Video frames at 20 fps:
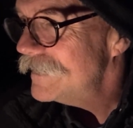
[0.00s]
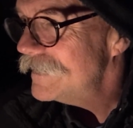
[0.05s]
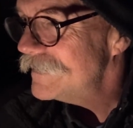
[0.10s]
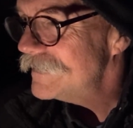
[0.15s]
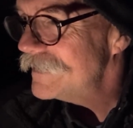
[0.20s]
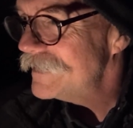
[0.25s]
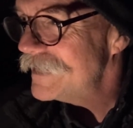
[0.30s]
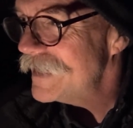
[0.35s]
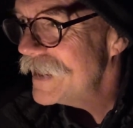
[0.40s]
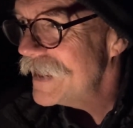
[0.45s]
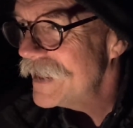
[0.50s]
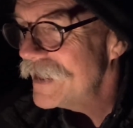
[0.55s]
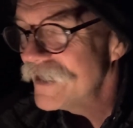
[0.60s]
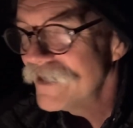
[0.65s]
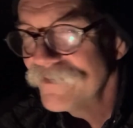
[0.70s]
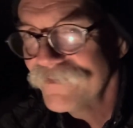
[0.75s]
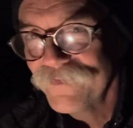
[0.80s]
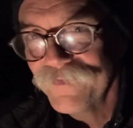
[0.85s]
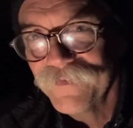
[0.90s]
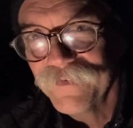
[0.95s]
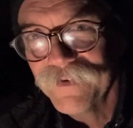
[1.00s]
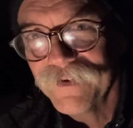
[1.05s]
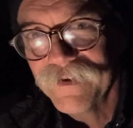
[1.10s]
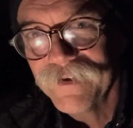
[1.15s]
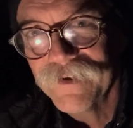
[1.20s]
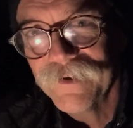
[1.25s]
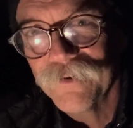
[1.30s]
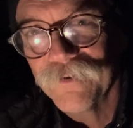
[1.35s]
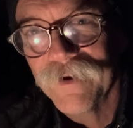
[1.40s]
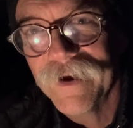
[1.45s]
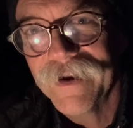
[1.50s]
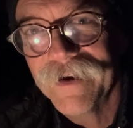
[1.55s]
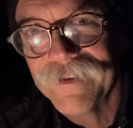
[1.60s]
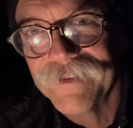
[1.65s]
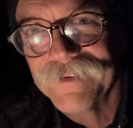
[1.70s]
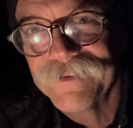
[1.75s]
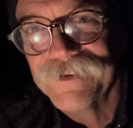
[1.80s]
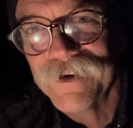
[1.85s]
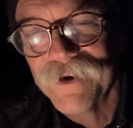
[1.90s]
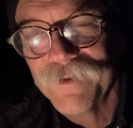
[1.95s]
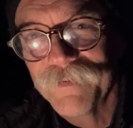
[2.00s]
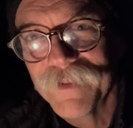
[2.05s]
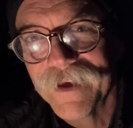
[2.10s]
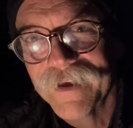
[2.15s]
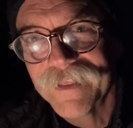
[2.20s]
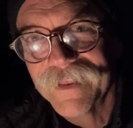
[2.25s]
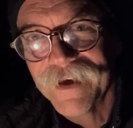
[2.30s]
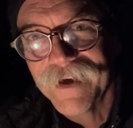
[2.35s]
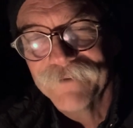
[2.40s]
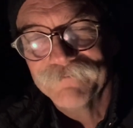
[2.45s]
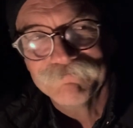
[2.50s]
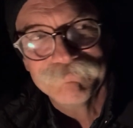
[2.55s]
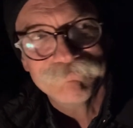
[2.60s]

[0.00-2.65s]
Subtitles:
than to have rain on the tarp like that?